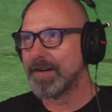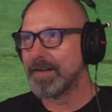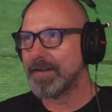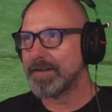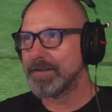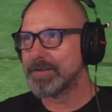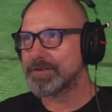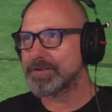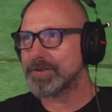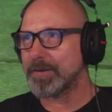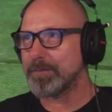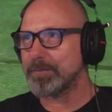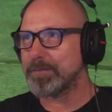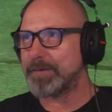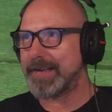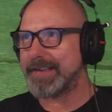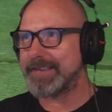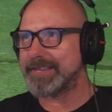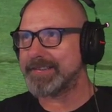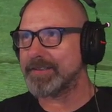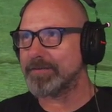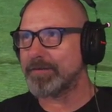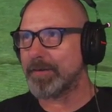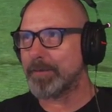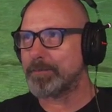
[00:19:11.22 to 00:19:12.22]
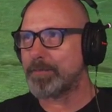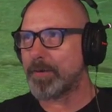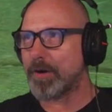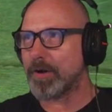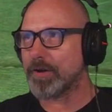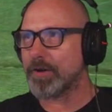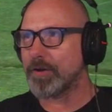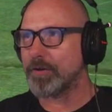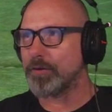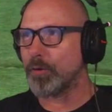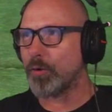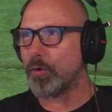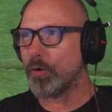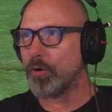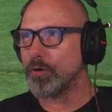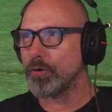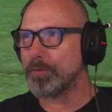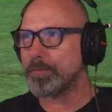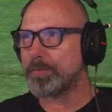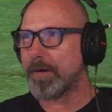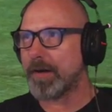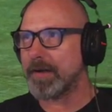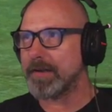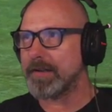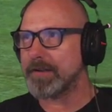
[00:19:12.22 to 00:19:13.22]
Some planes have a bug on
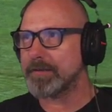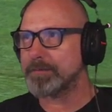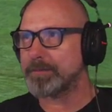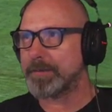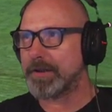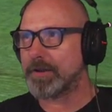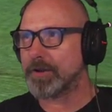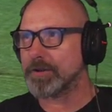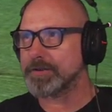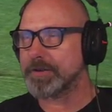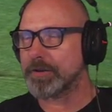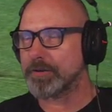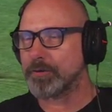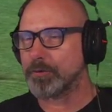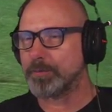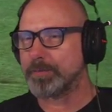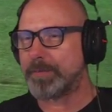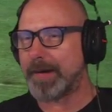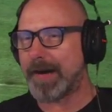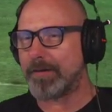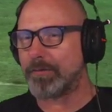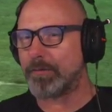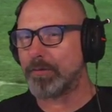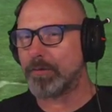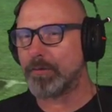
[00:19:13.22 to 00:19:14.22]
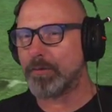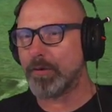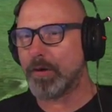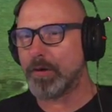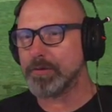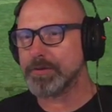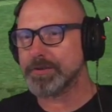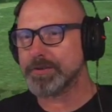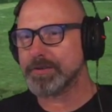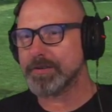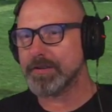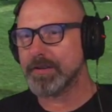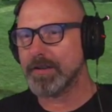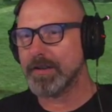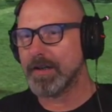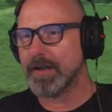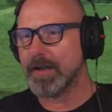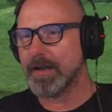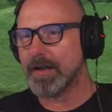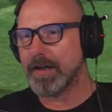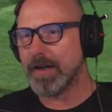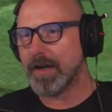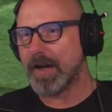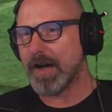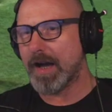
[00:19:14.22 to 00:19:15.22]
autopilot because they do barrel rolls.
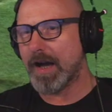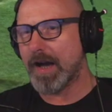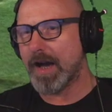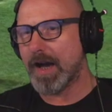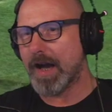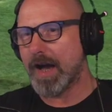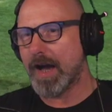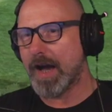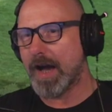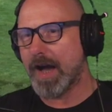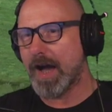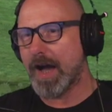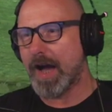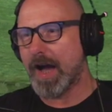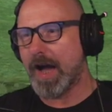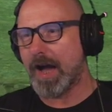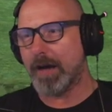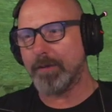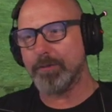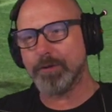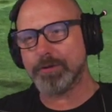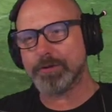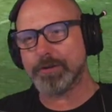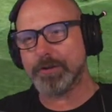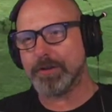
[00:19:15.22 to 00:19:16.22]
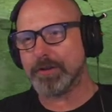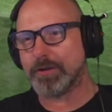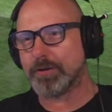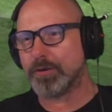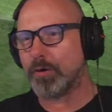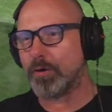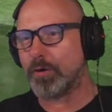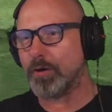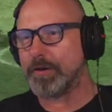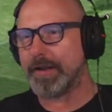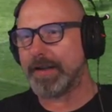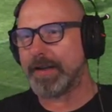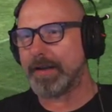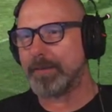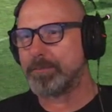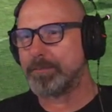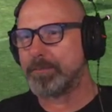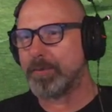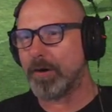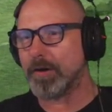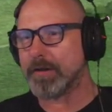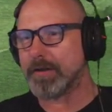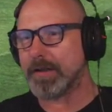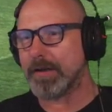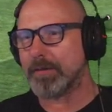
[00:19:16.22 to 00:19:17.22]
I'm not gonna call that a
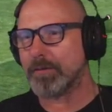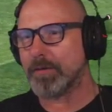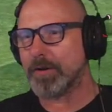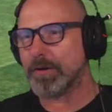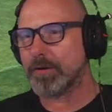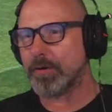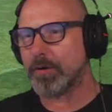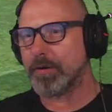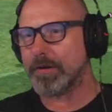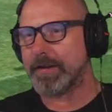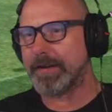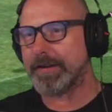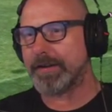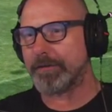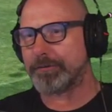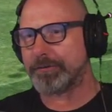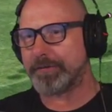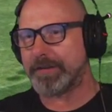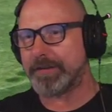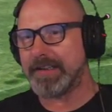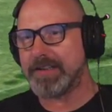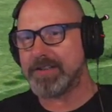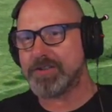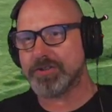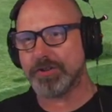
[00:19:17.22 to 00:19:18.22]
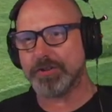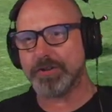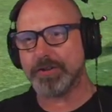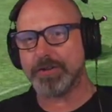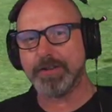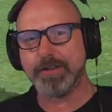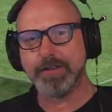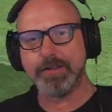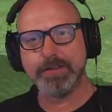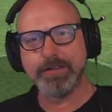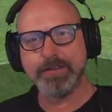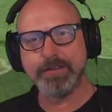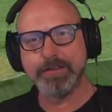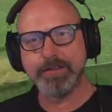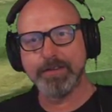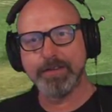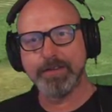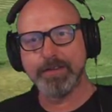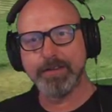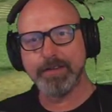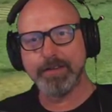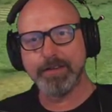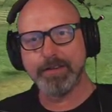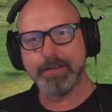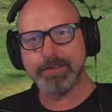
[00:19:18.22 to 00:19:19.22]
bug, I'm gonna call that a feature.
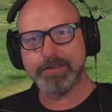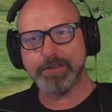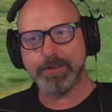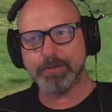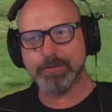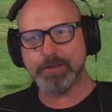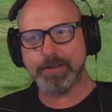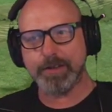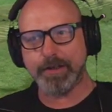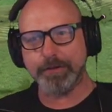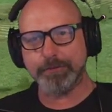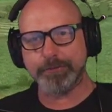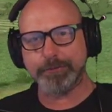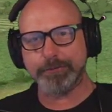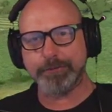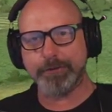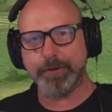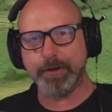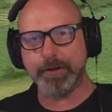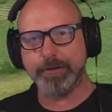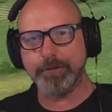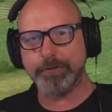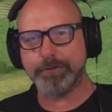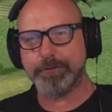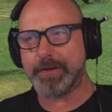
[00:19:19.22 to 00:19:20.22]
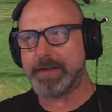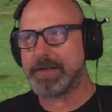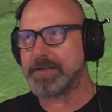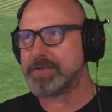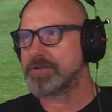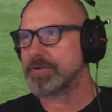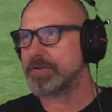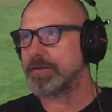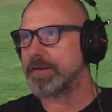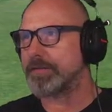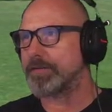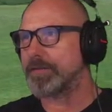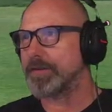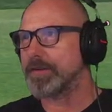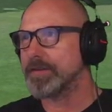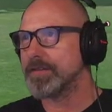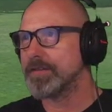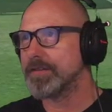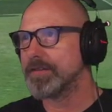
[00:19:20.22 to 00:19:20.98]
Sounds like a fun feature even.